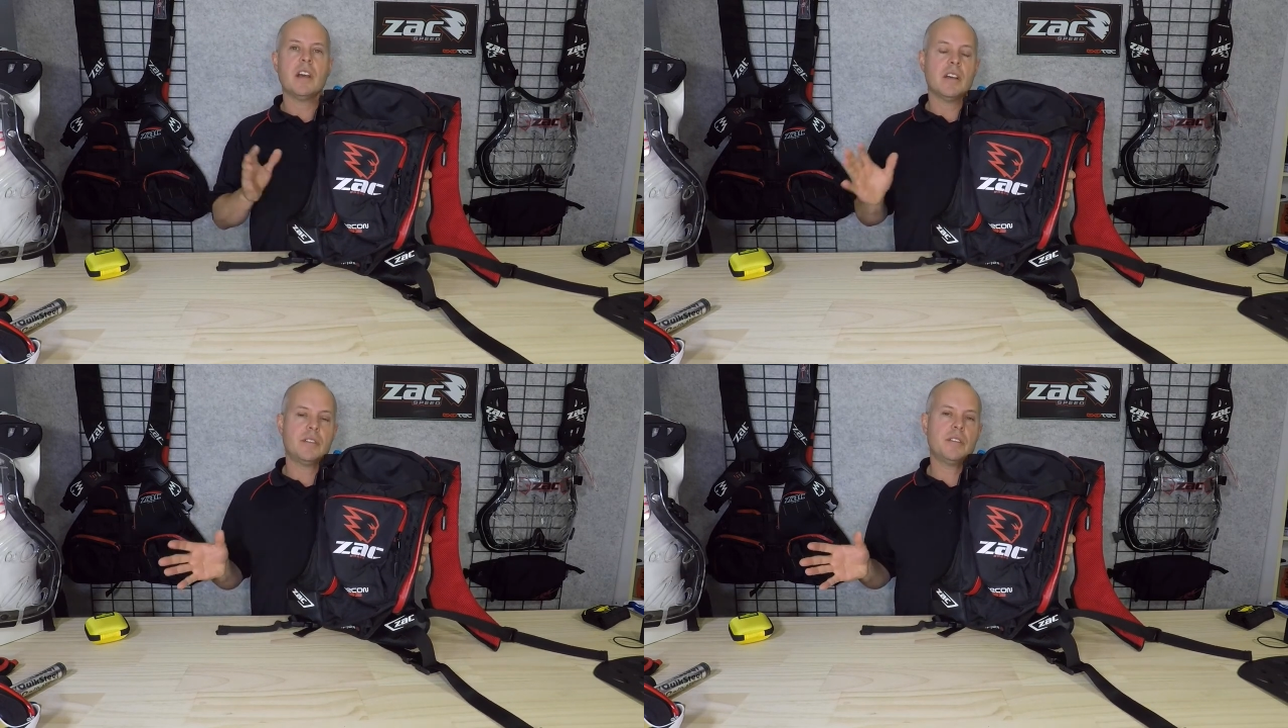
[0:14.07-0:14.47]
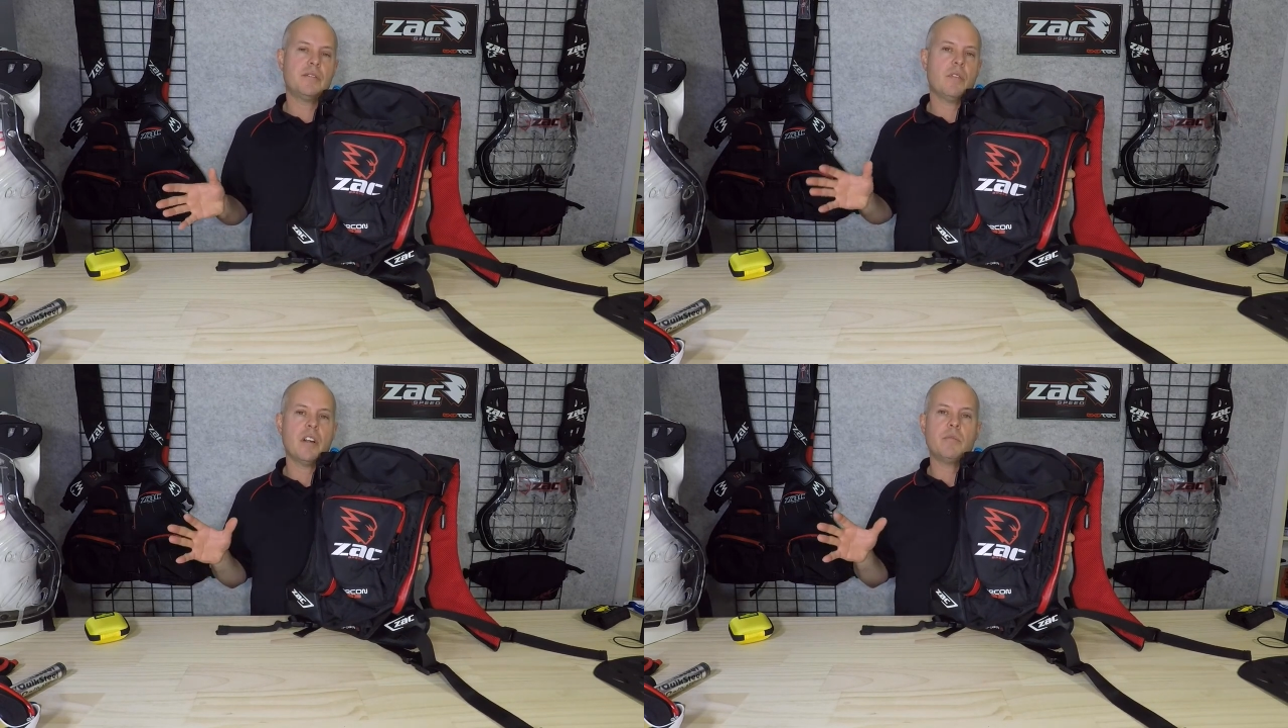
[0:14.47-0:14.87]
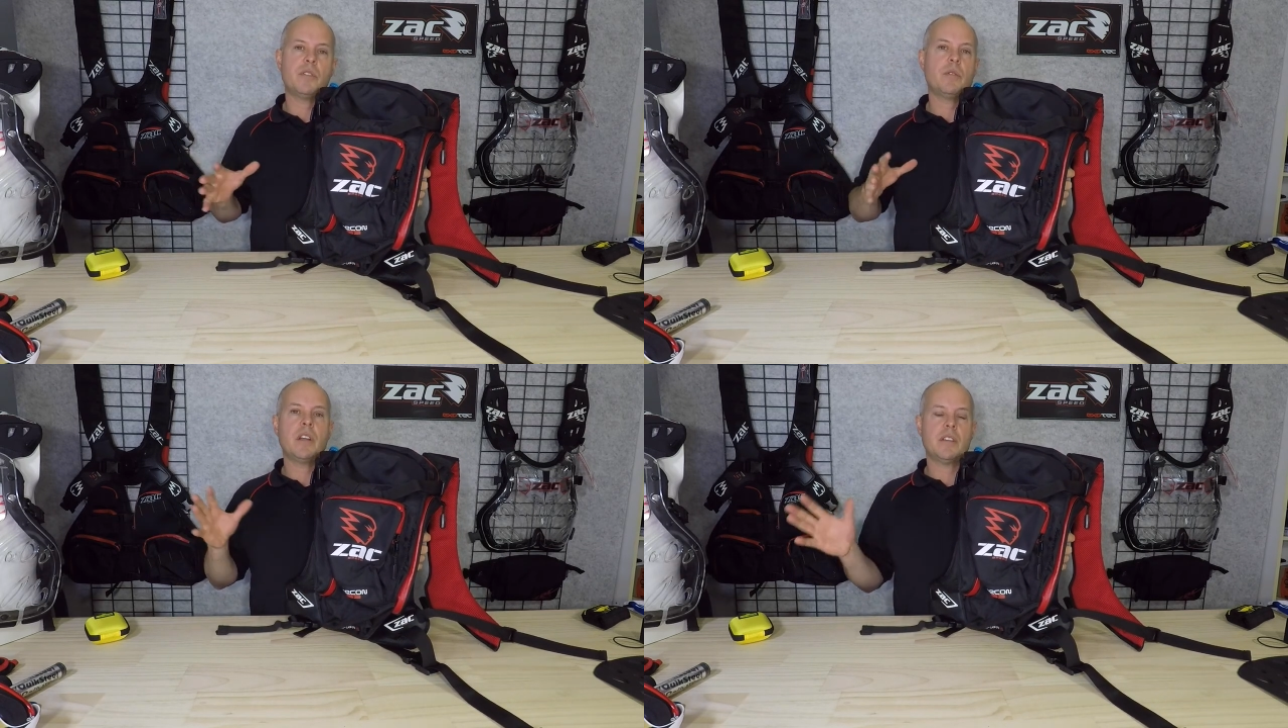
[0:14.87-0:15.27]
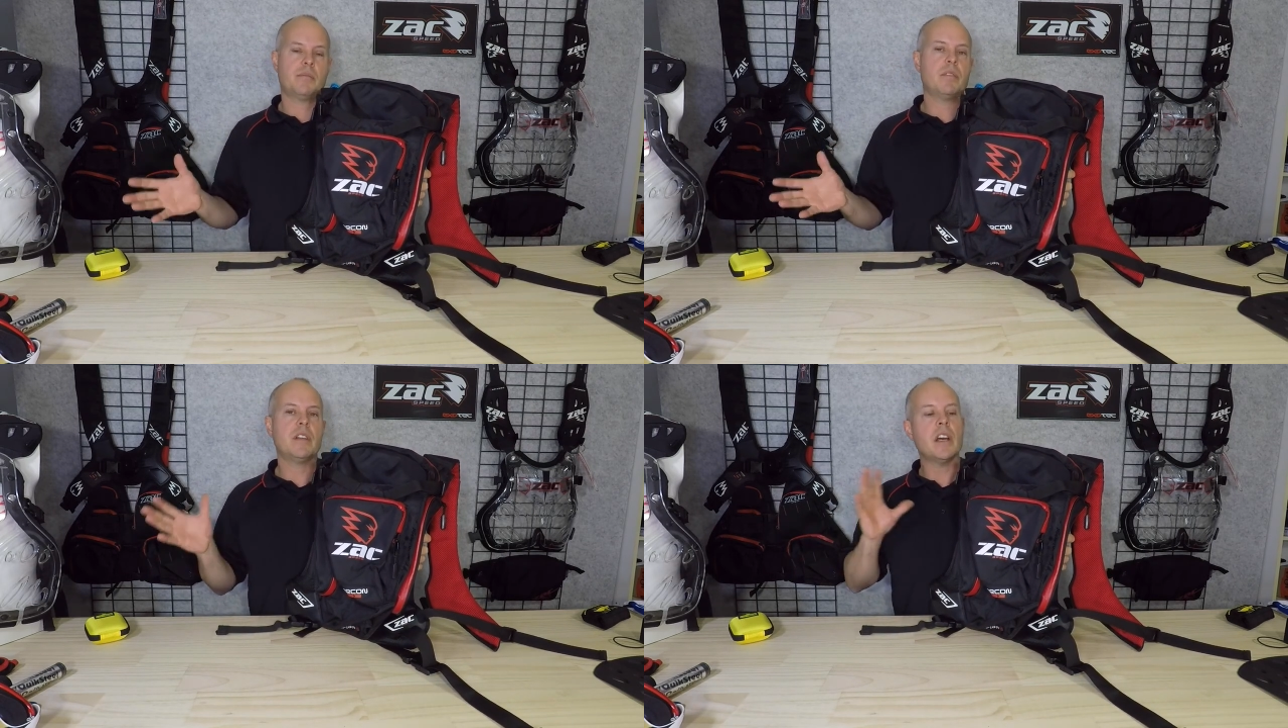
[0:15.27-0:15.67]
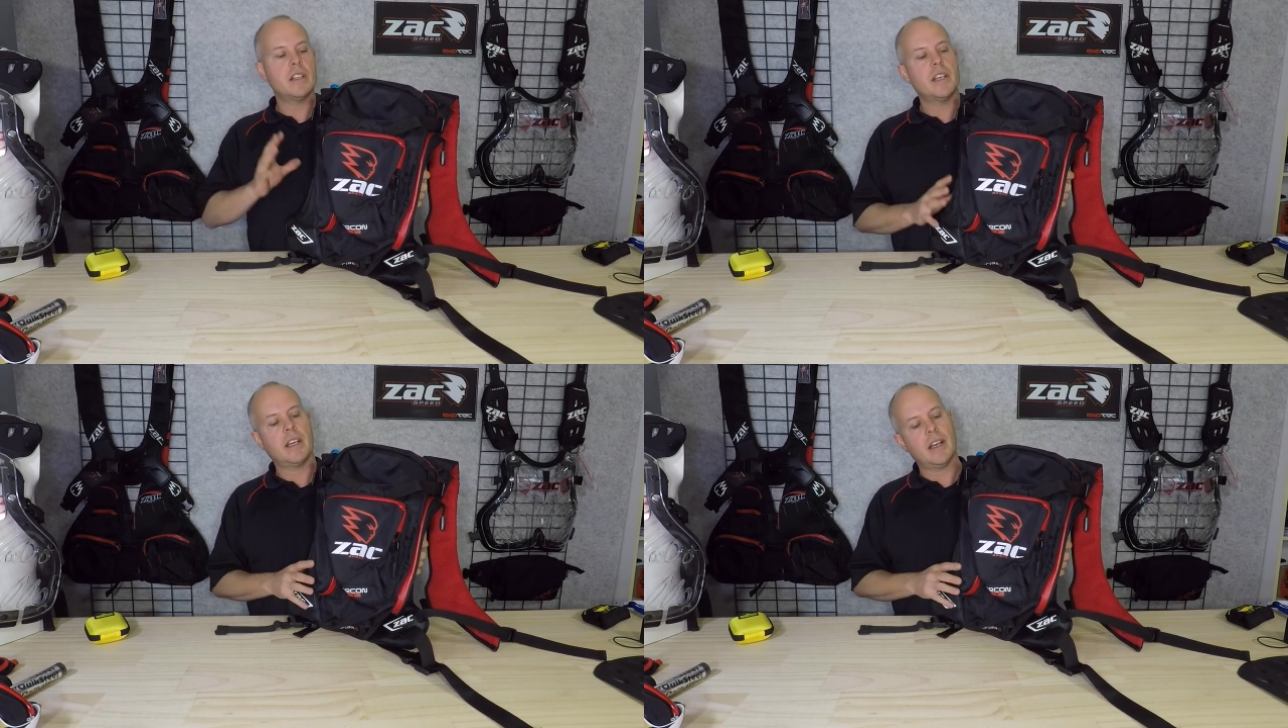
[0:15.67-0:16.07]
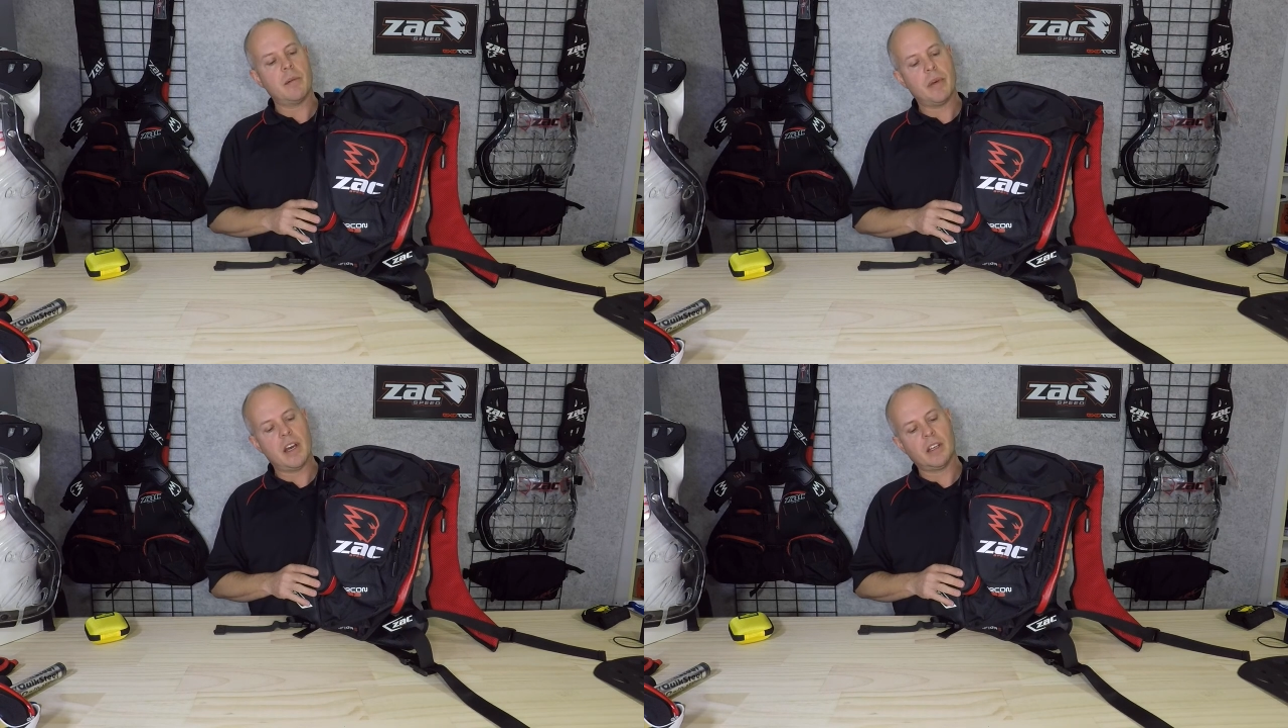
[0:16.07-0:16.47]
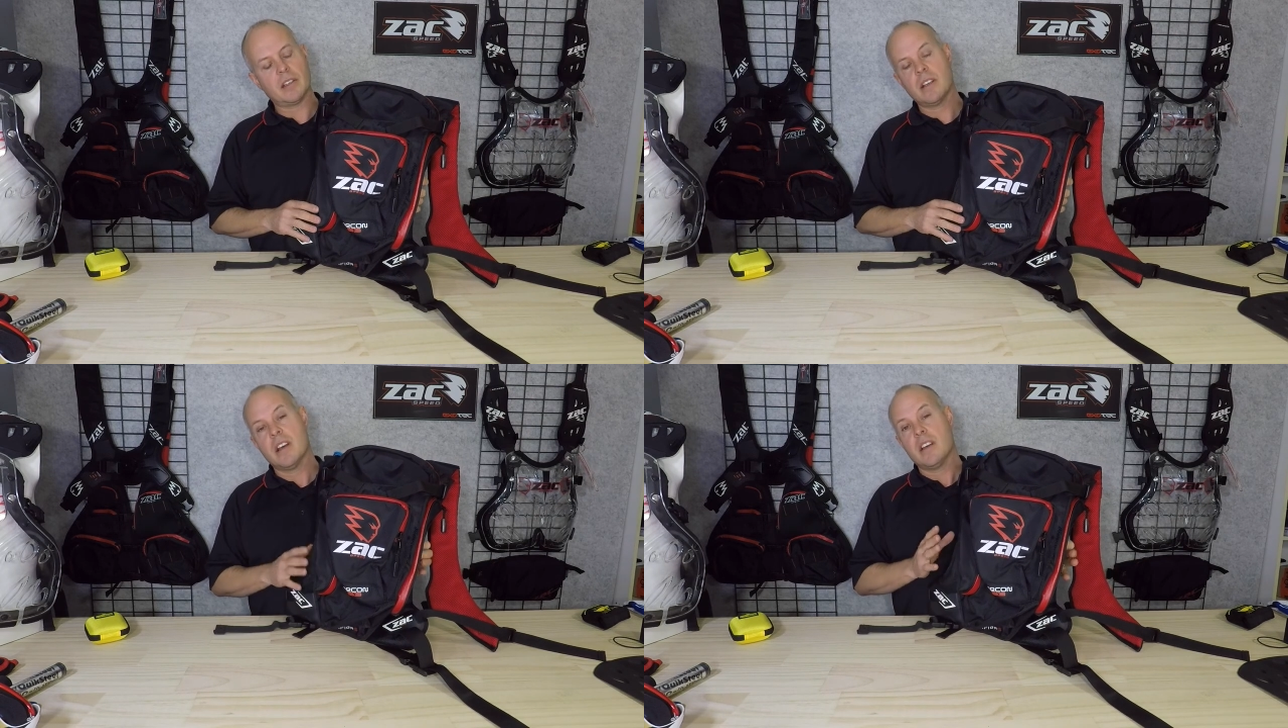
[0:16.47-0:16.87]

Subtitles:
It sits right in between our Sprint and our Dakar packs.